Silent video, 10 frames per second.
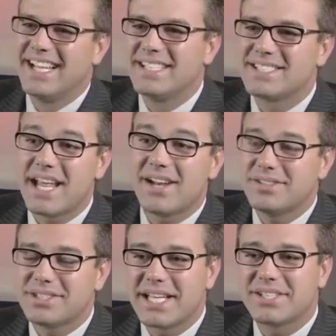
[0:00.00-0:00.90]

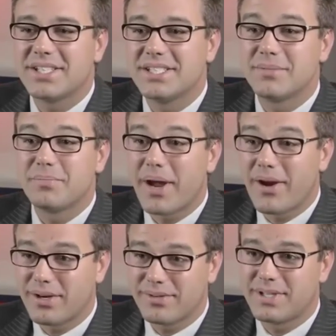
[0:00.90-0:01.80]
Standardization is
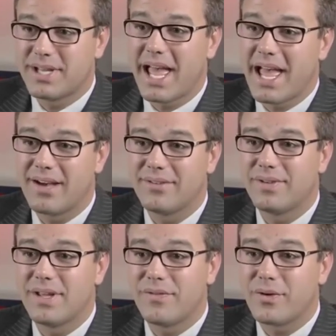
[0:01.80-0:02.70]
imperative to have
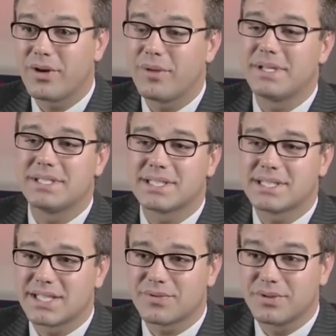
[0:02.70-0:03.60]
if you're going to be
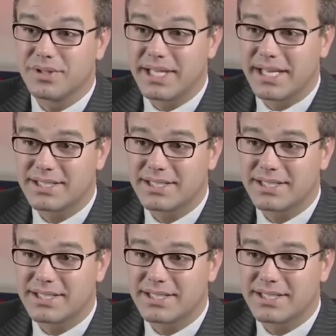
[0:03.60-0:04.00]
successful in the data